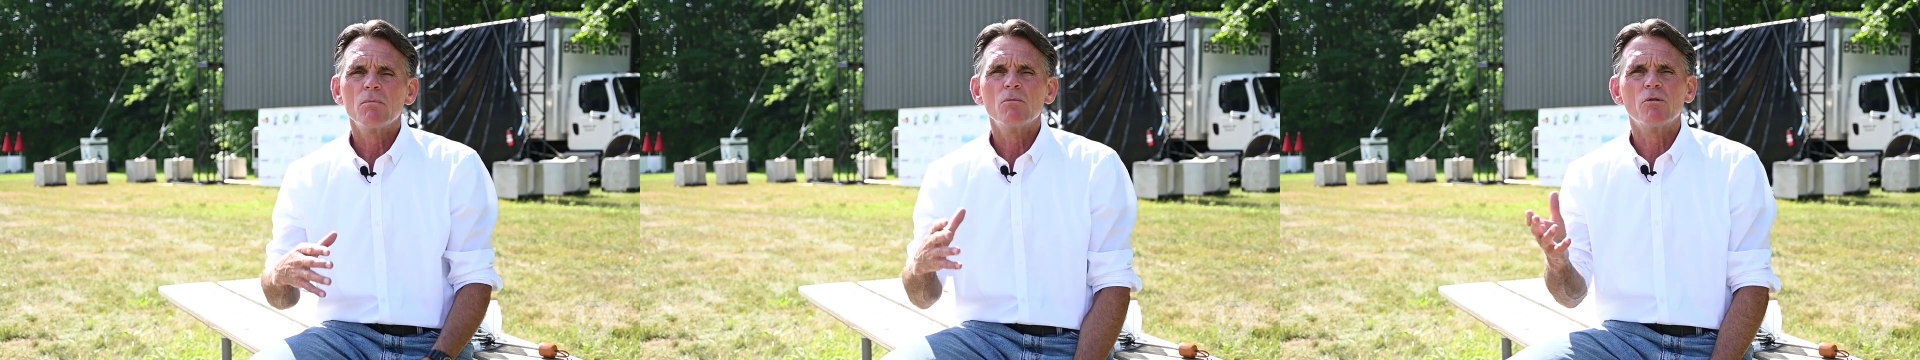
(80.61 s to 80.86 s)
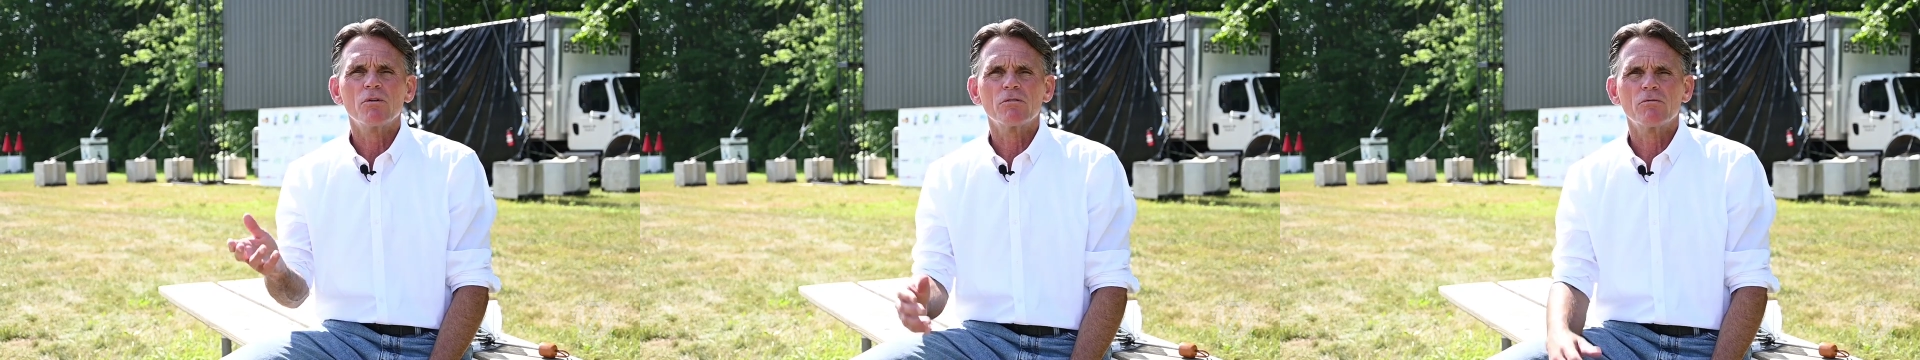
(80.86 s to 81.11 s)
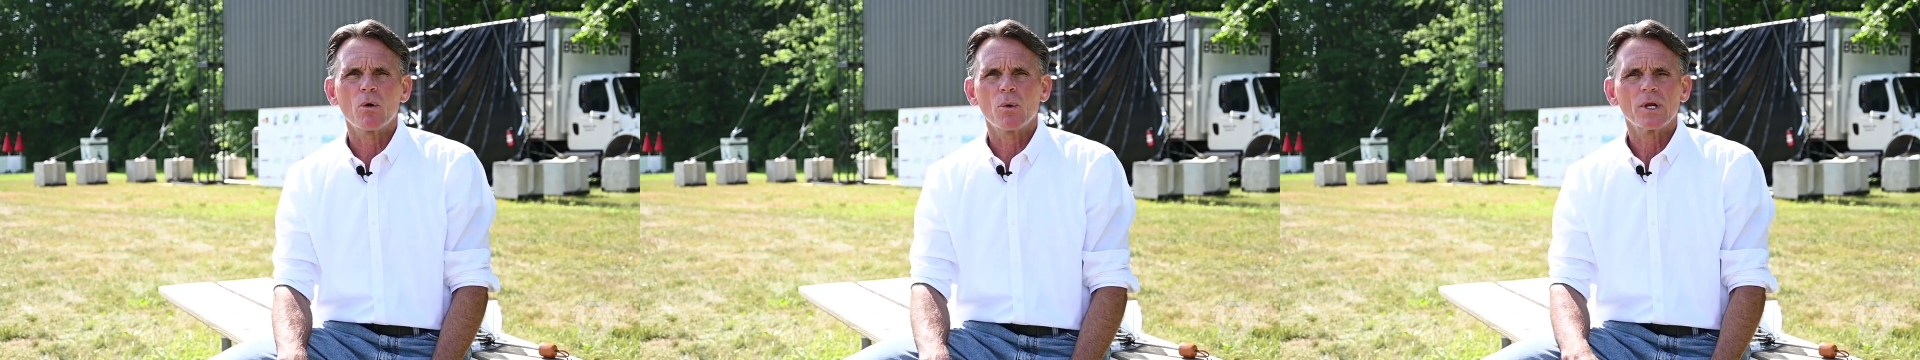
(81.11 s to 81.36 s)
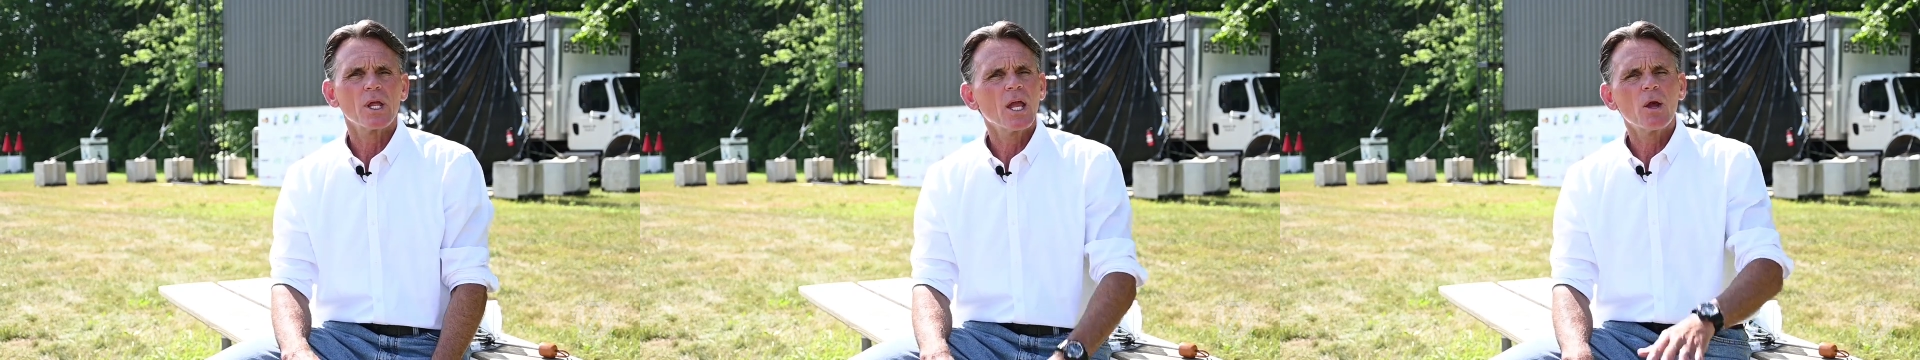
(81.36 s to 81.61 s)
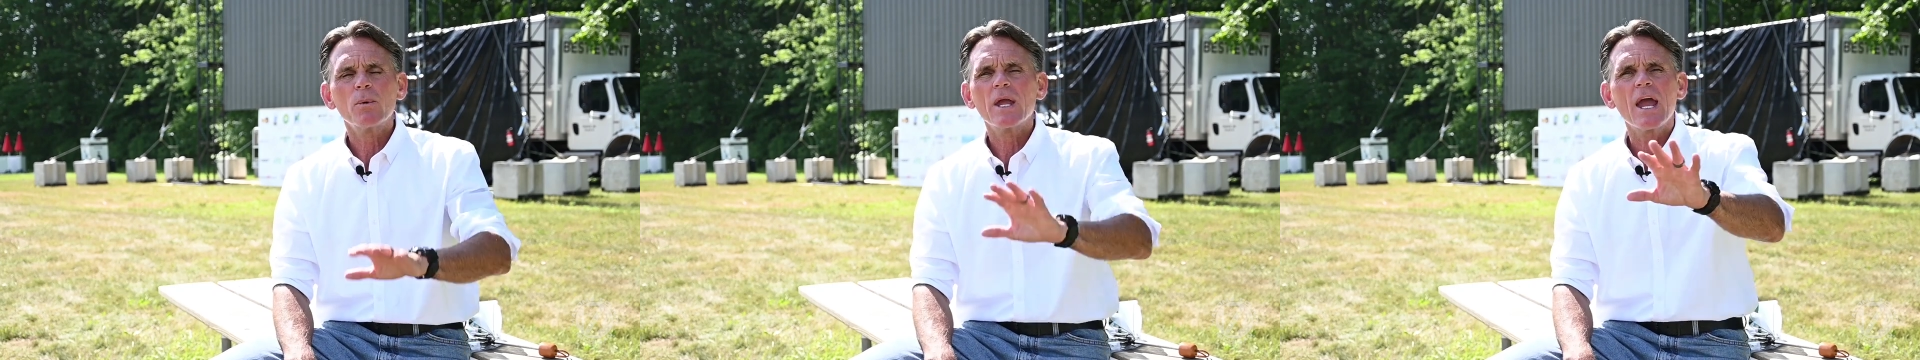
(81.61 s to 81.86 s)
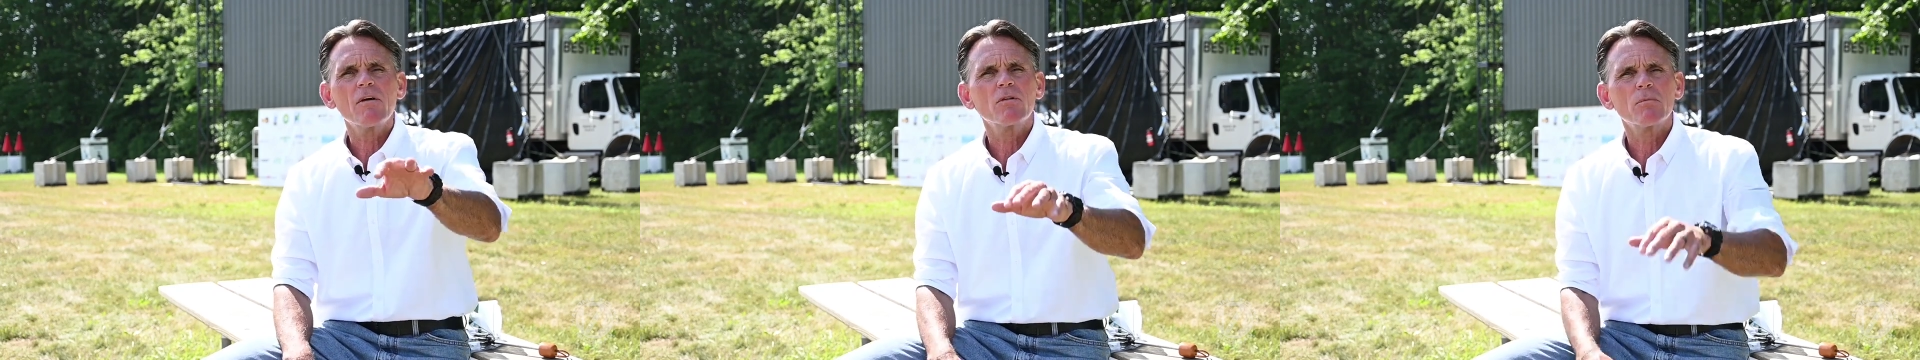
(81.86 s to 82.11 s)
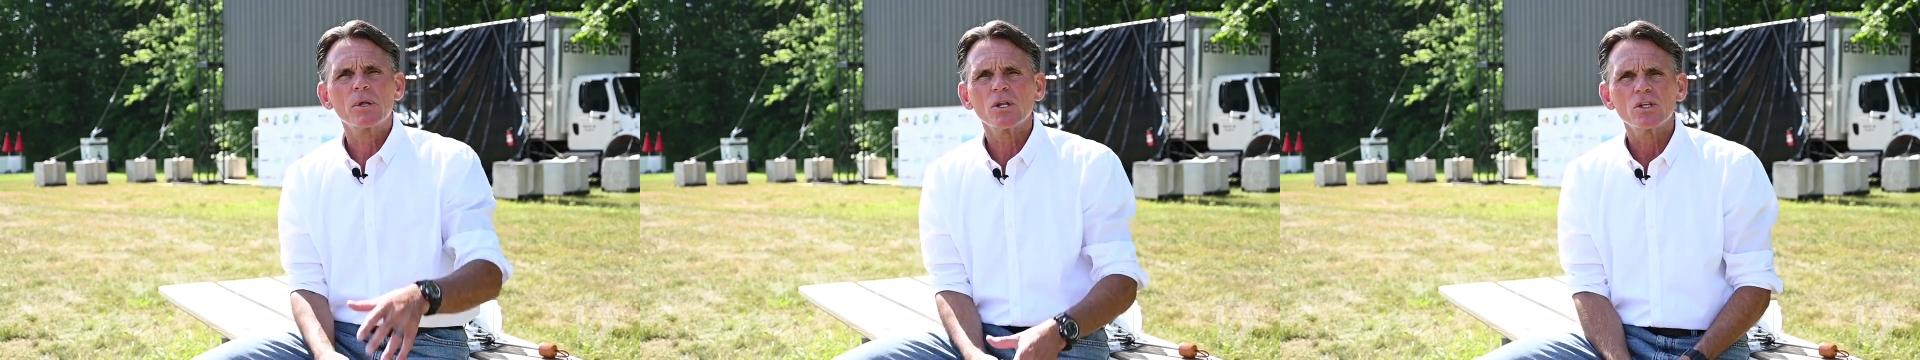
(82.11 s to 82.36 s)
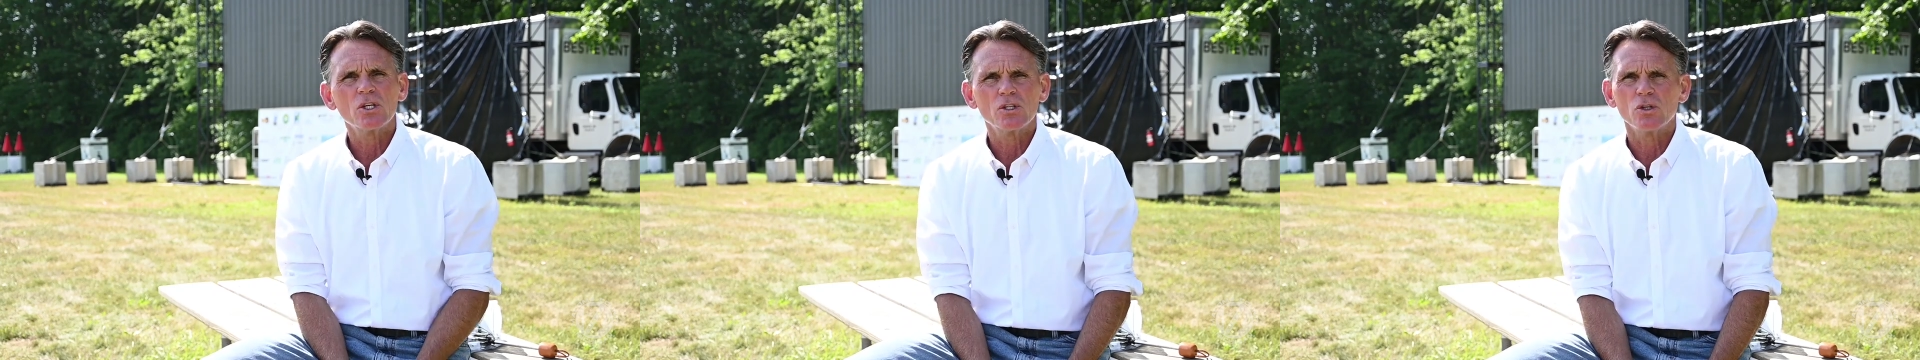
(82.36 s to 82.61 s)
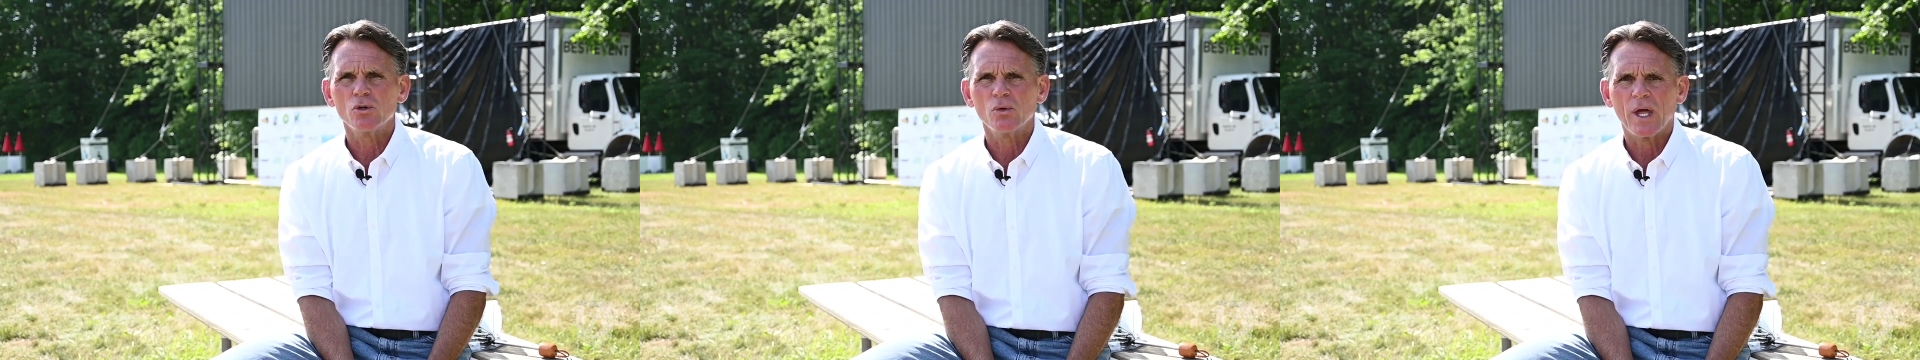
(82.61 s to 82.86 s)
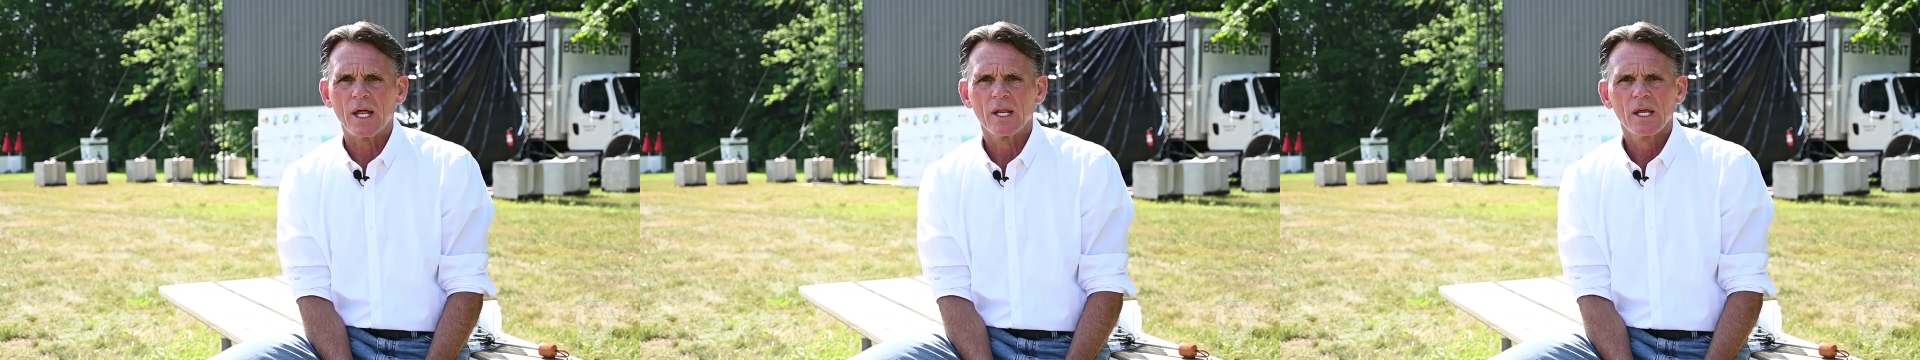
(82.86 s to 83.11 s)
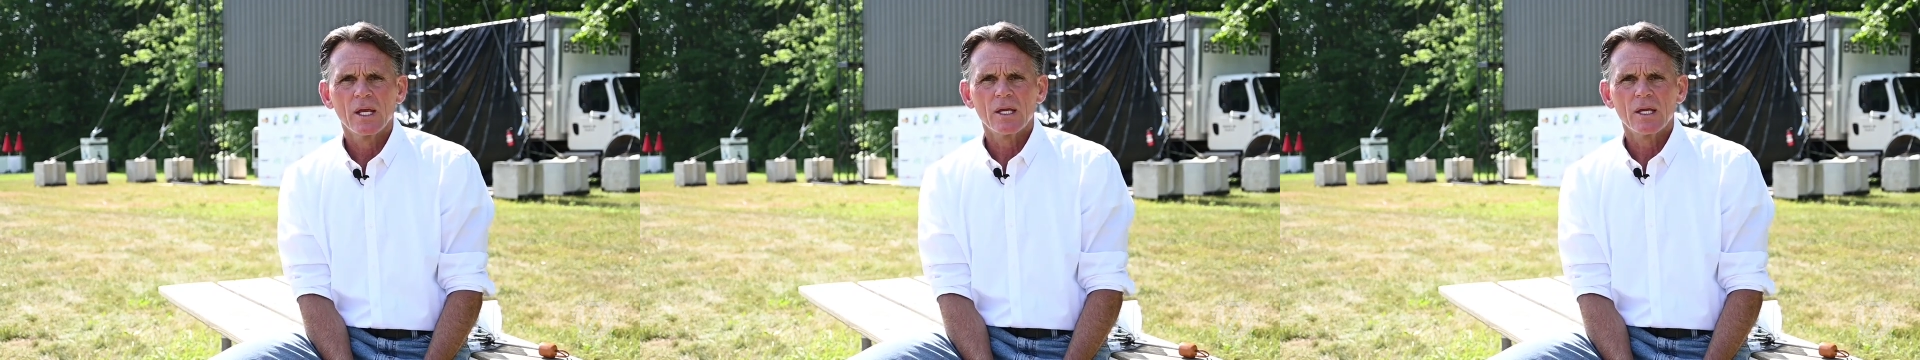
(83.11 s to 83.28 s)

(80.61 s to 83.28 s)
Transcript: moving forward. And we have the ability to do that.